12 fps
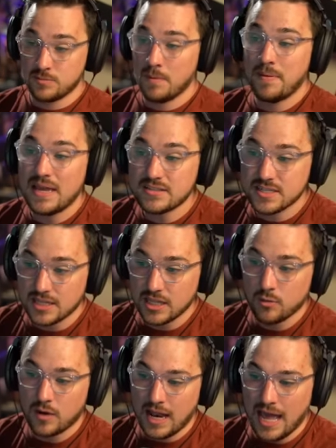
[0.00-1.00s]
But
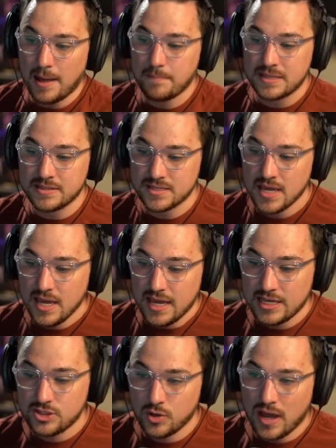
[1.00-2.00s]
basically, what happens
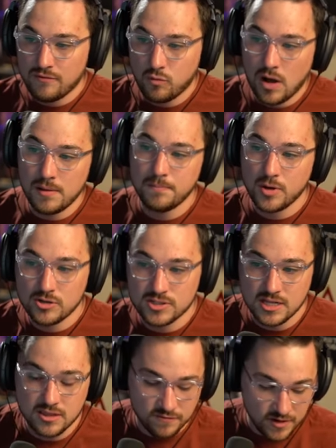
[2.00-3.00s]
is you have one
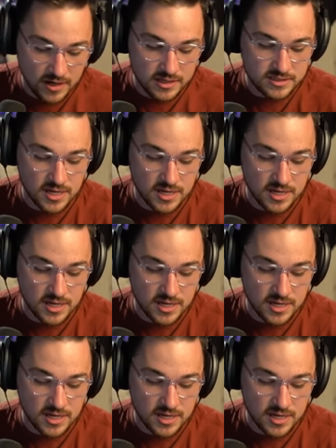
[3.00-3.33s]
person at the very